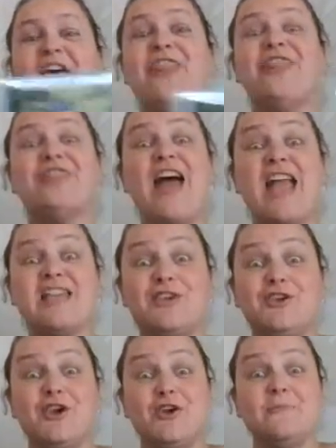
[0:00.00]

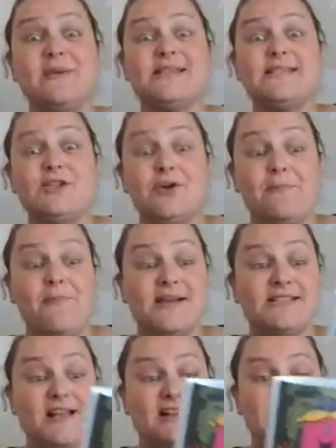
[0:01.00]
Thank you, Mr.
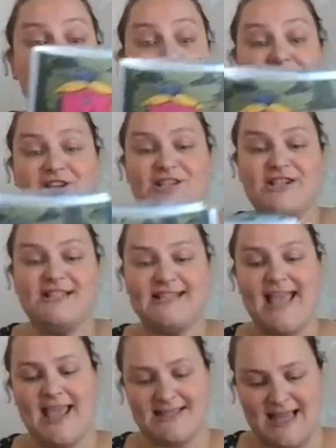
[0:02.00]
Muddle, she said,